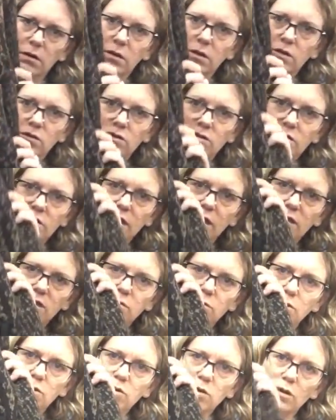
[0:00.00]
You just get
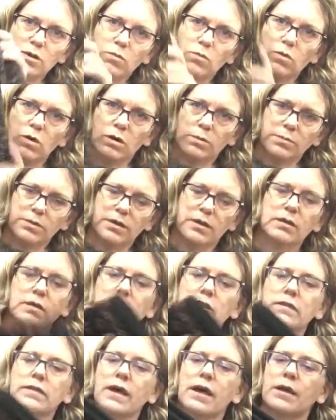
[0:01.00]
to enjoy the warmth. And
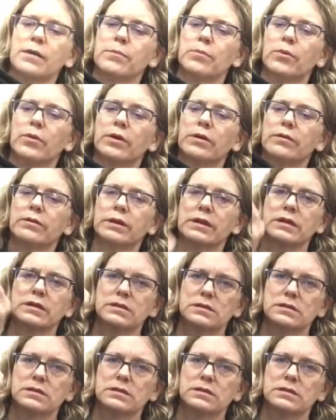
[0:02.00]
look at that embroidery.